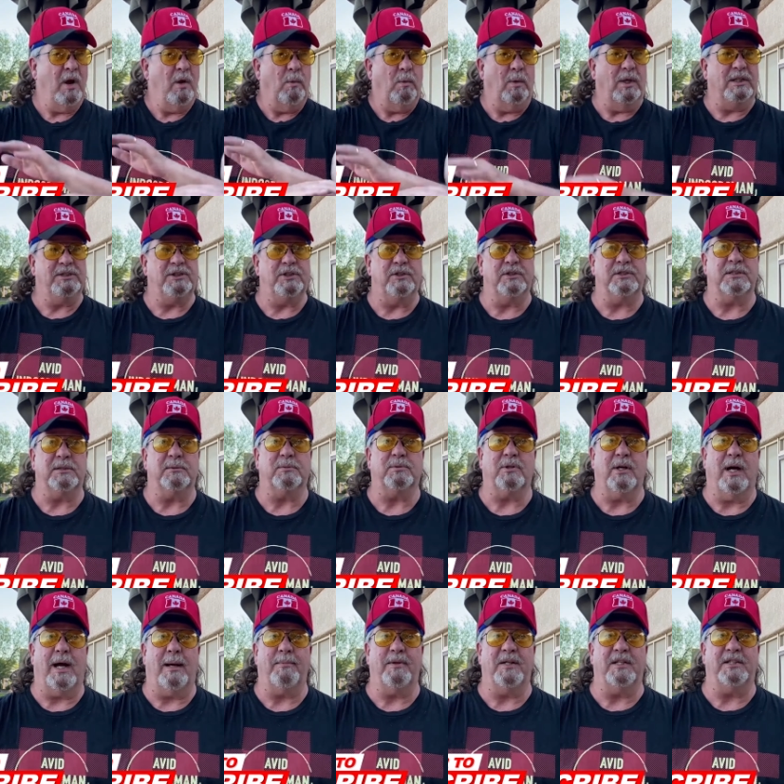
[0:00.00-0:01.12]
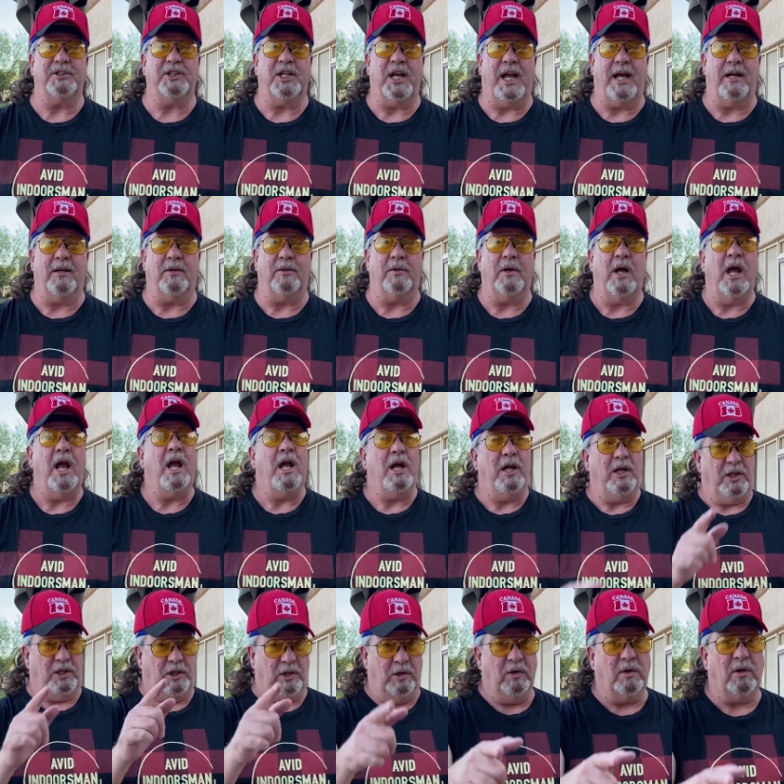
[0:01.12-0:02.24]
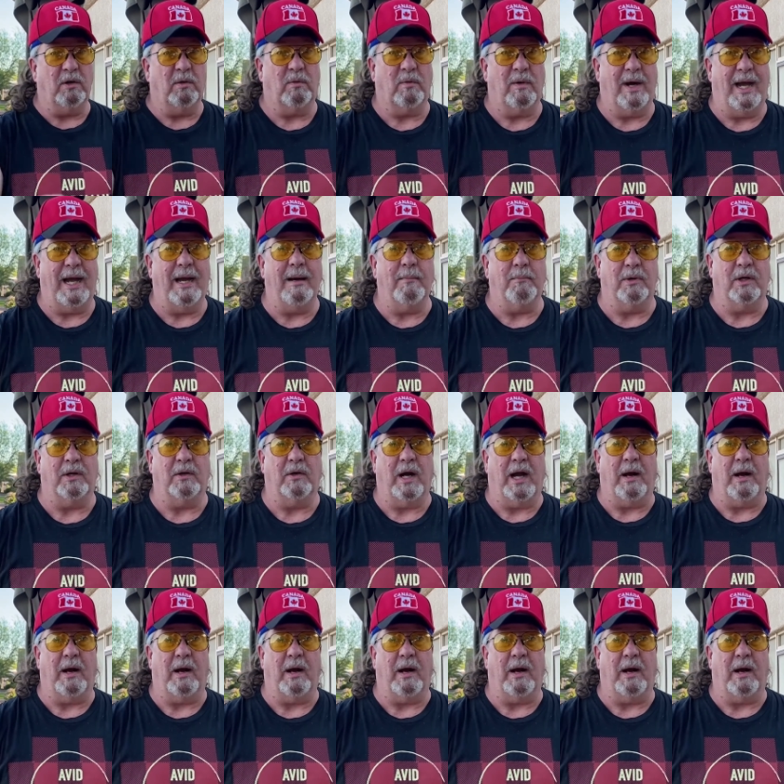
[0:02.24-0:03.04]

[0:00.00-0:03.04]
Once you're subscribed to the channel, you're a Rambler,